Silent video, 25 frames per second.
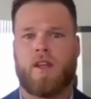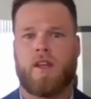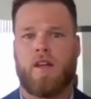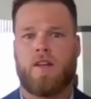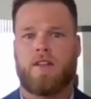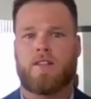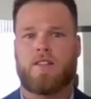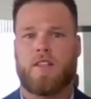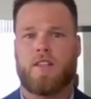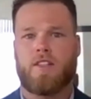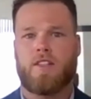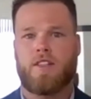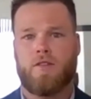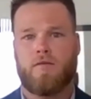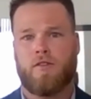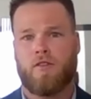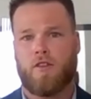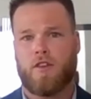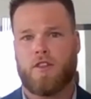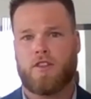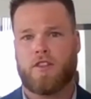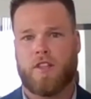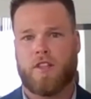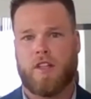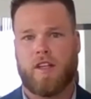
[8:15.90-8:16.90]
Since the
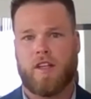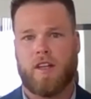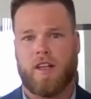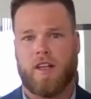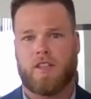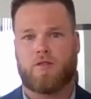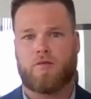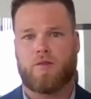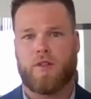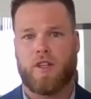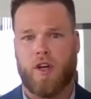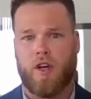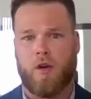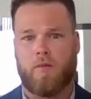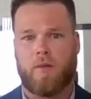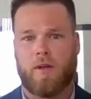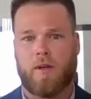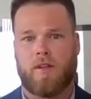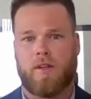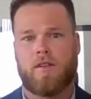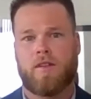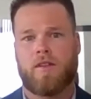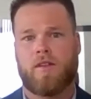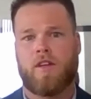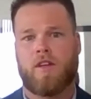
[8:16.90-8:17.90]
first clinics
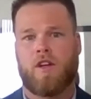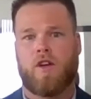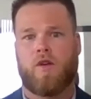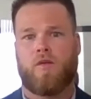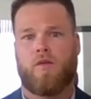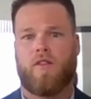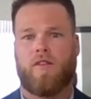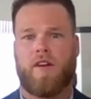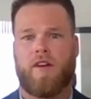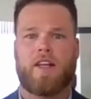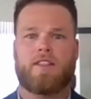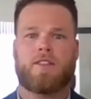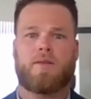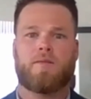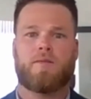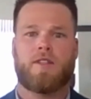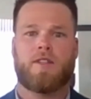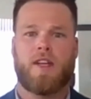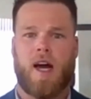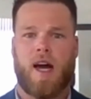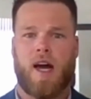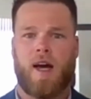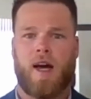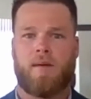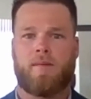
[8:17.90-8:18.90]
reopened, we've had some
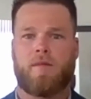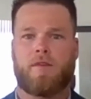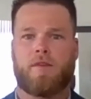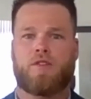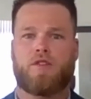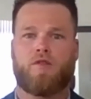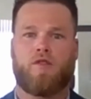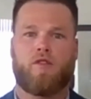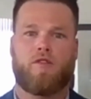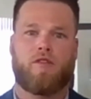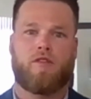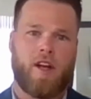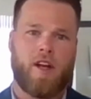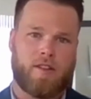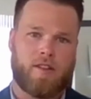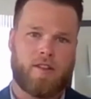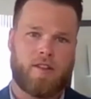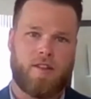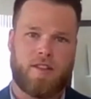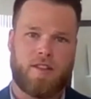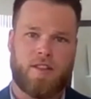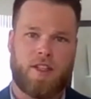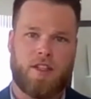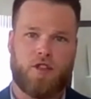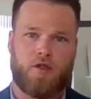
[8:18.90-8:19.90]
time to reflect on
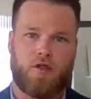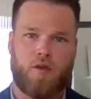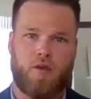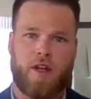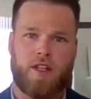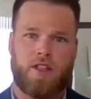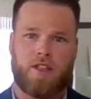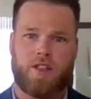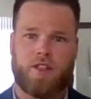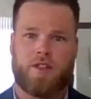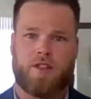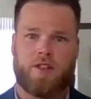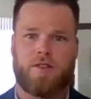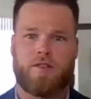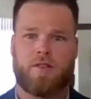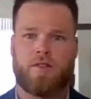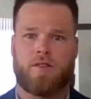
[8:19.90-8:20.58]
the situation.